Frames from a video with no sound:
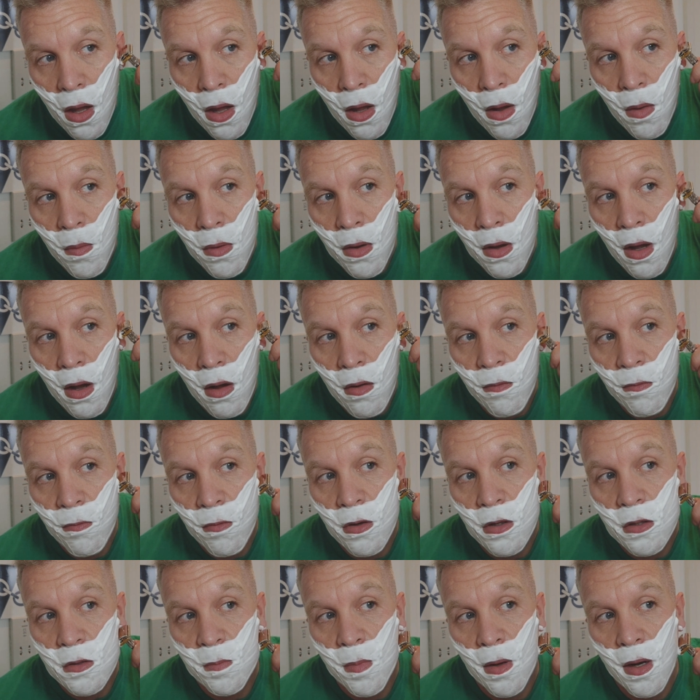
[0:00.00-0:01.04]
Here we go.
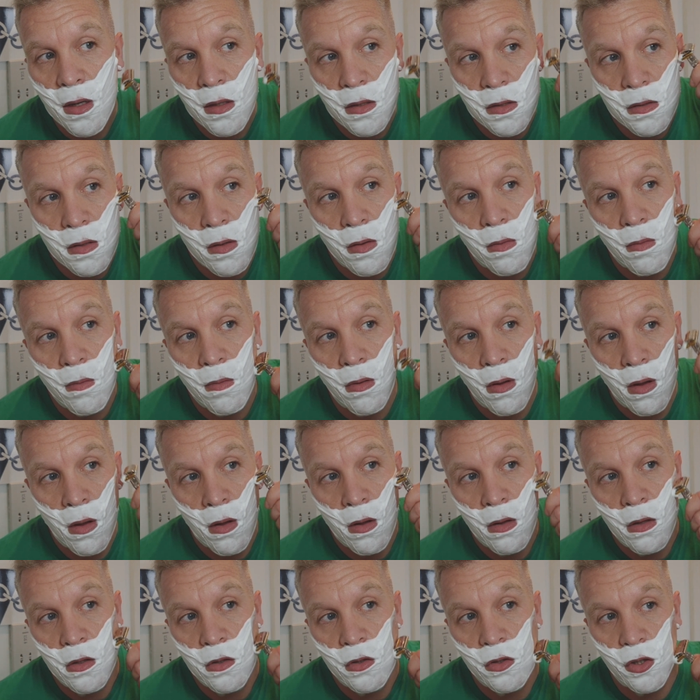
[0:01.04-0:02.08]
First pass.
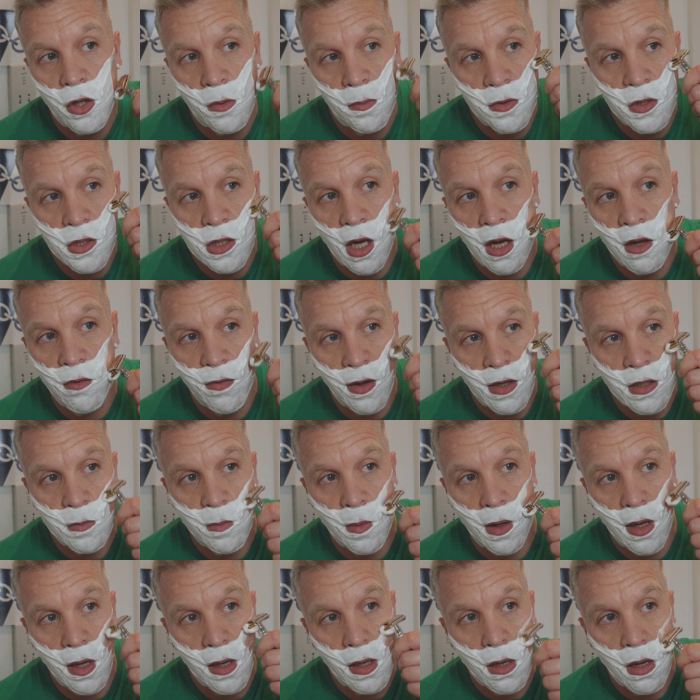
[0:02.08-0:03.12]
Super Shave
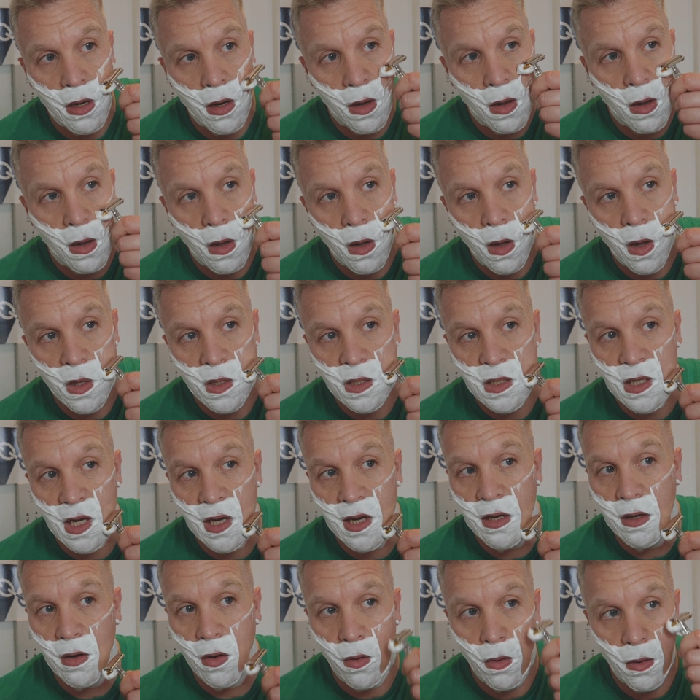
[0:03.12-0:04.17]
X-Blade, and
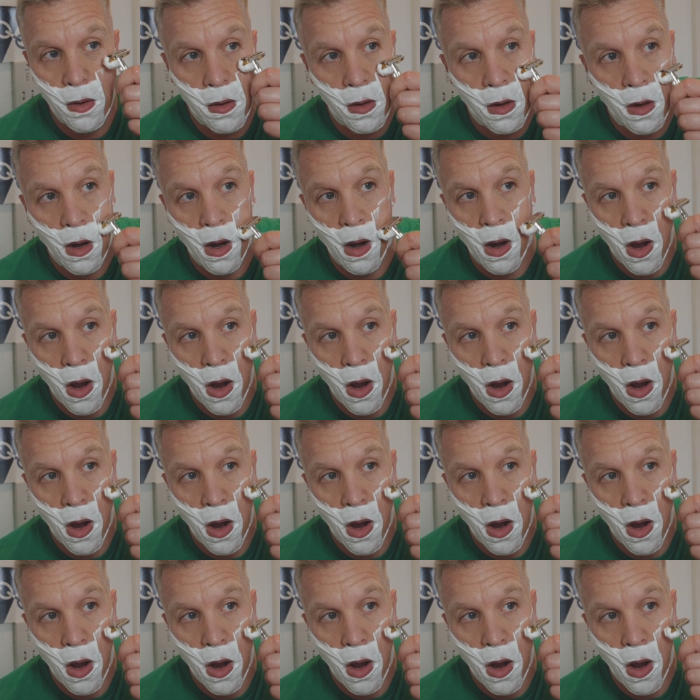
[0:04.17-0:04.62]
setting 9.